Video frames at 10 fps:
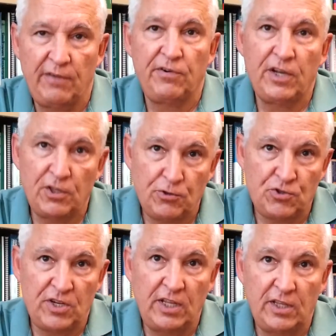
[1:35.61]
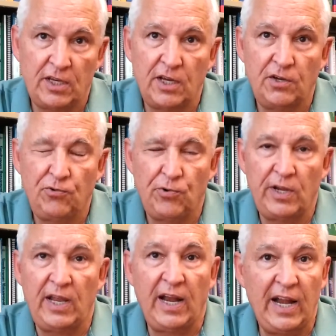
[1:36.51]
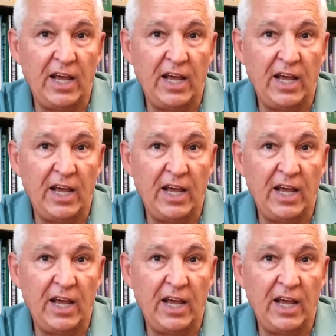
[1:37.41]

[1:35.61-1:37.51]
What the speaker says: every other state in the country and